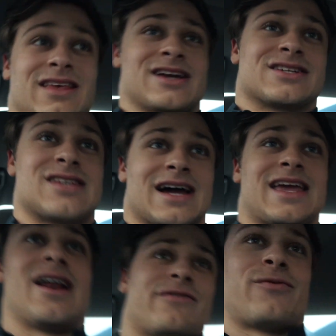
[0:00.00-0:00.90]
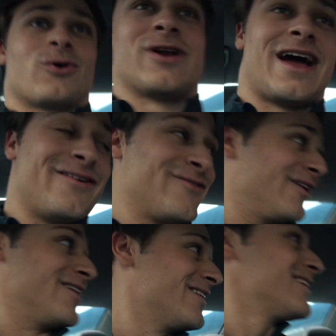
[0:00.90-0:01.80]
I just I can't afford to have
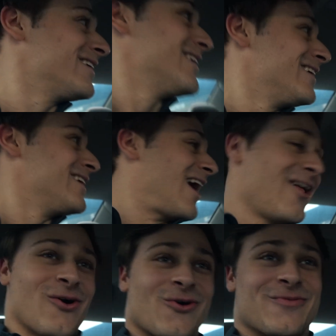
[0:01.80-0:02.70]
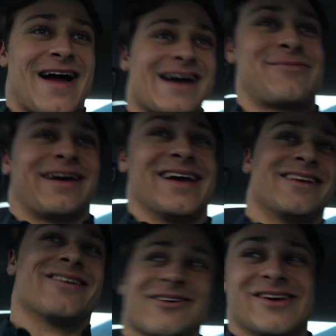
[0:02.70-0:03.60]
a a lower back
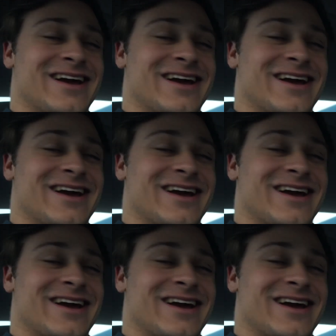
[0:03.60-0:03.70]
pain when